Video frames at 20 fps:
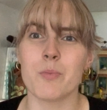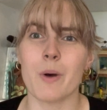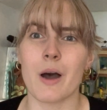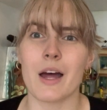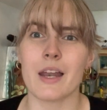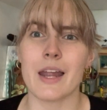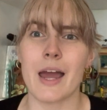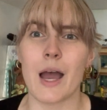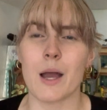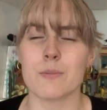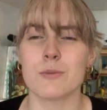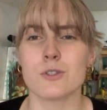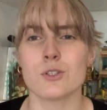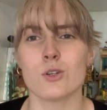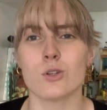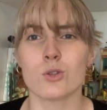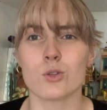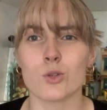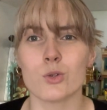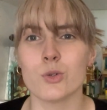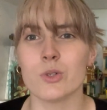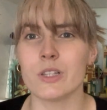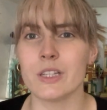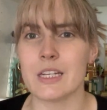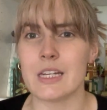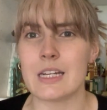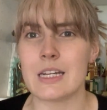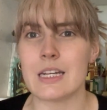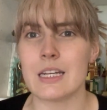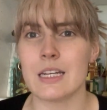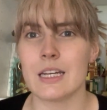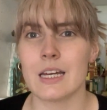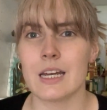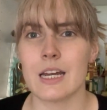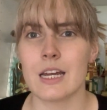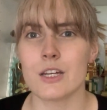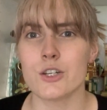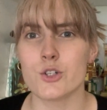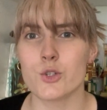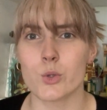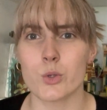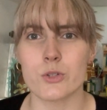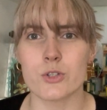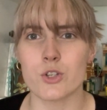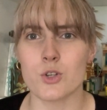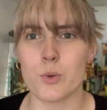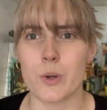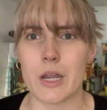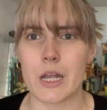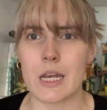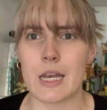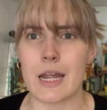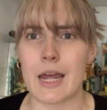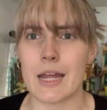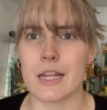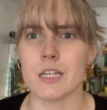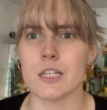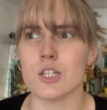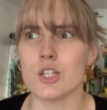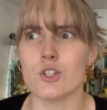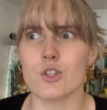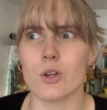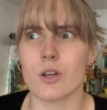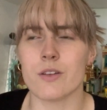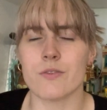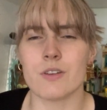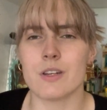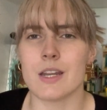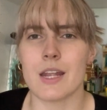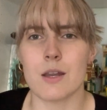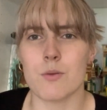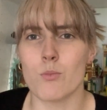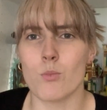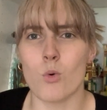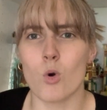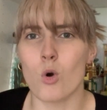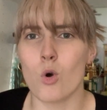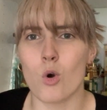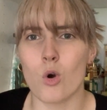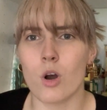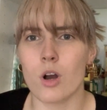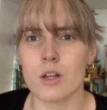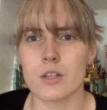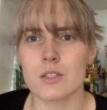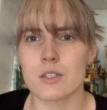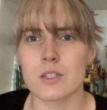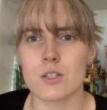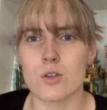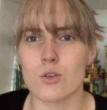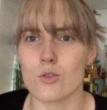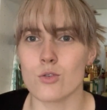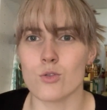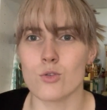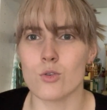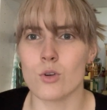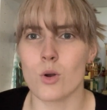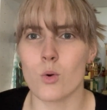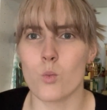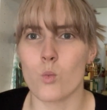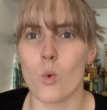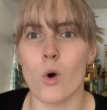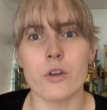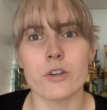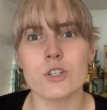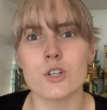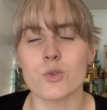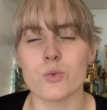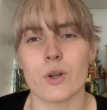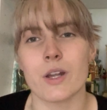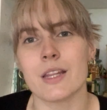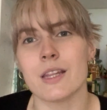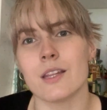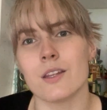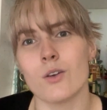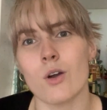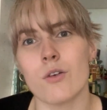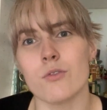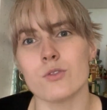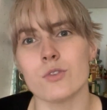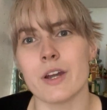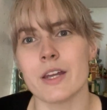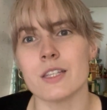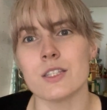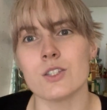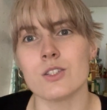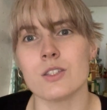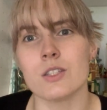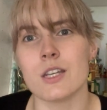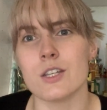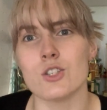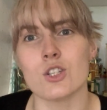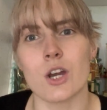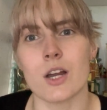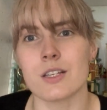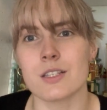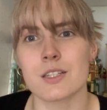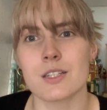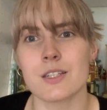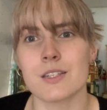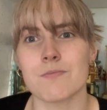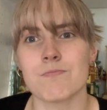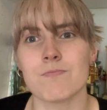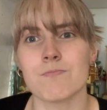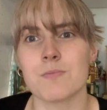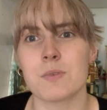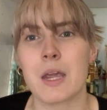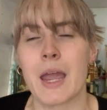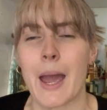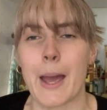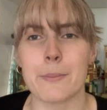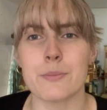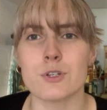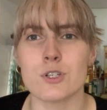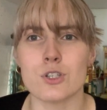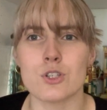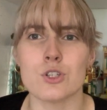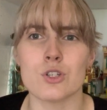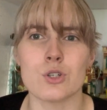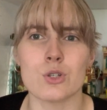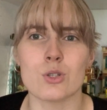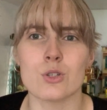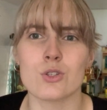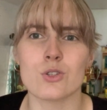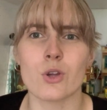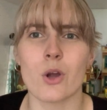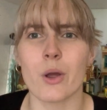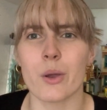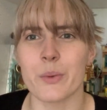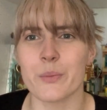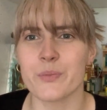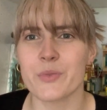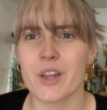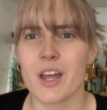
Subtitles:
but absolutely draws you in, and you don't even need more to want to read the novel. It just captures you. So I'm